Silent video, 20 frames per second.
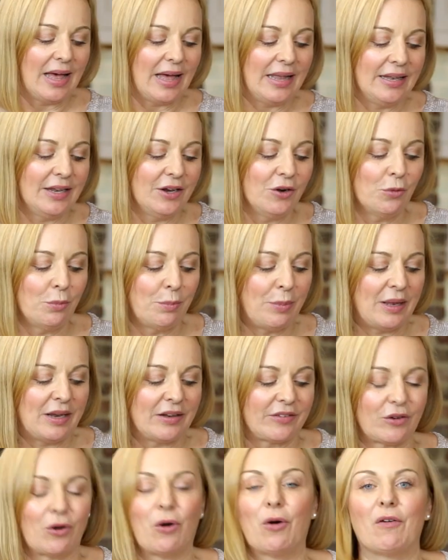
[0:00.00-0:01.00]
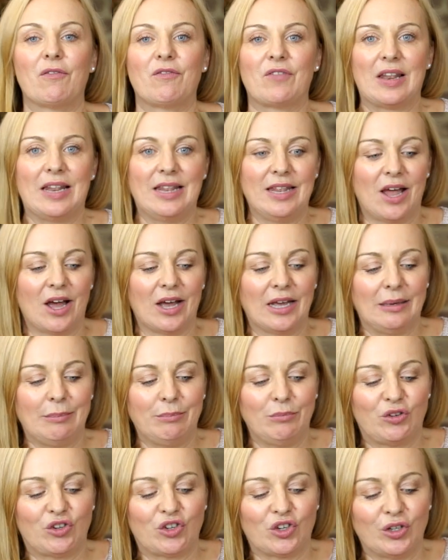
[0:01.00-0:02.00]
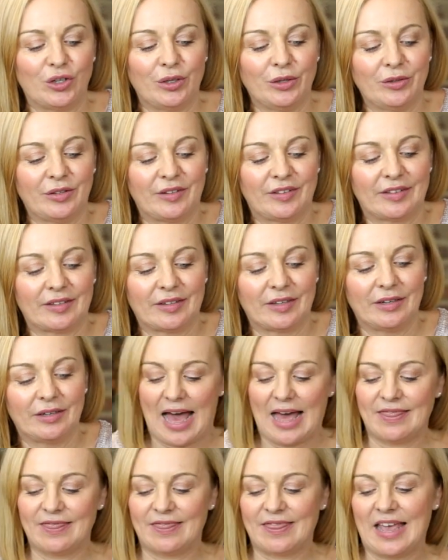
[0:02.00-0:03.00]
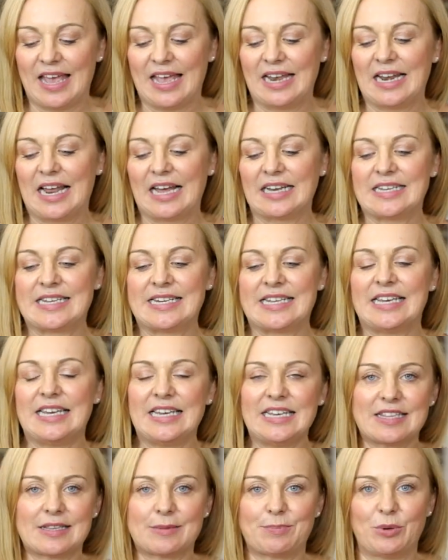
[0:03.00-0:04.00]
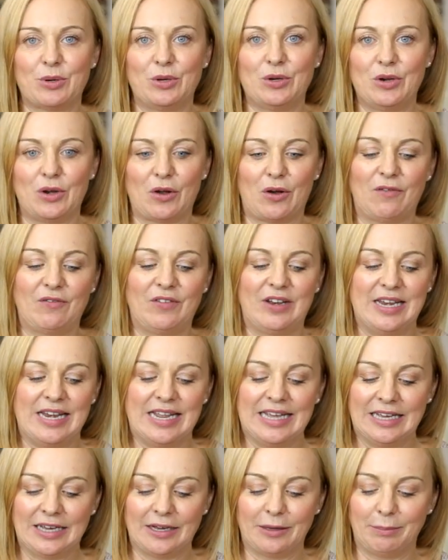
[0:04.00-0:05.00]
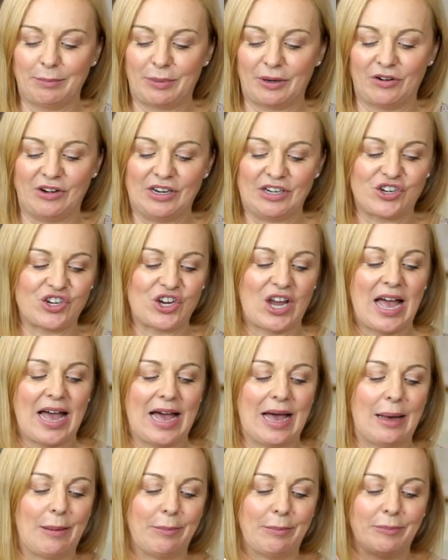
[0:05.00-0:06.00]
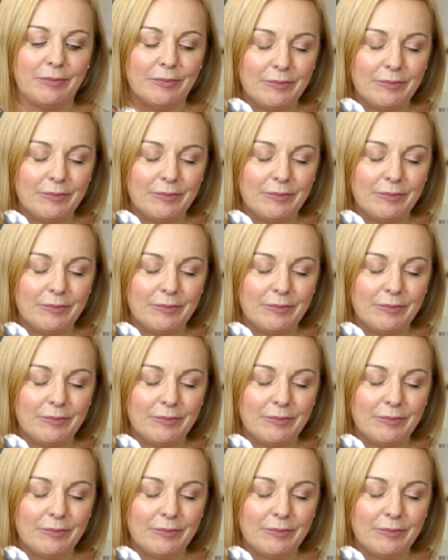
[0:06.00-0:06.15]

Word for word: A little bit of lime juice, and then a teaspoon of lingonberry jam.